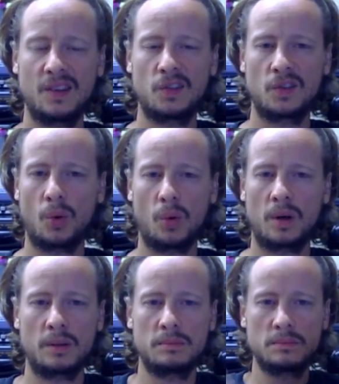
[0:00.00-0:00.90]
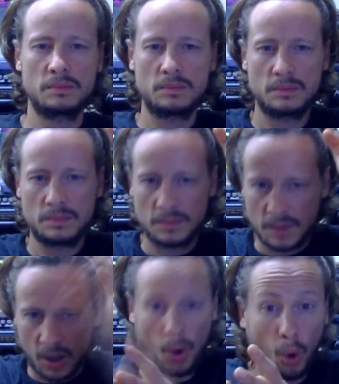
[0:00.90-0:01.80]
store
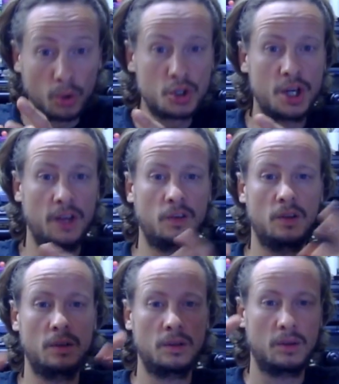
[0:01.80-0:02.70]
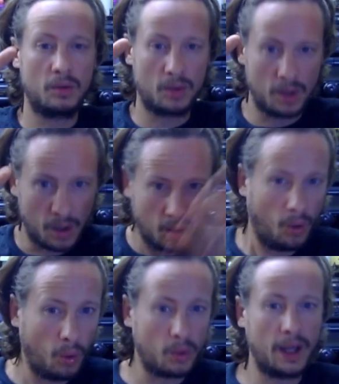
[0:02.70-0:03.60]
a whole JSON or a
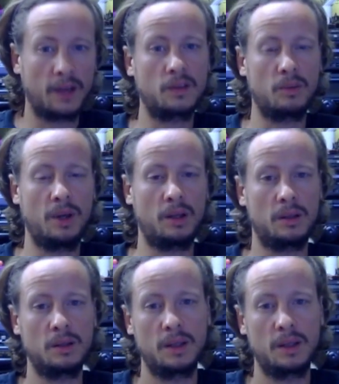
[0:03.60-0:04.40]
whole XML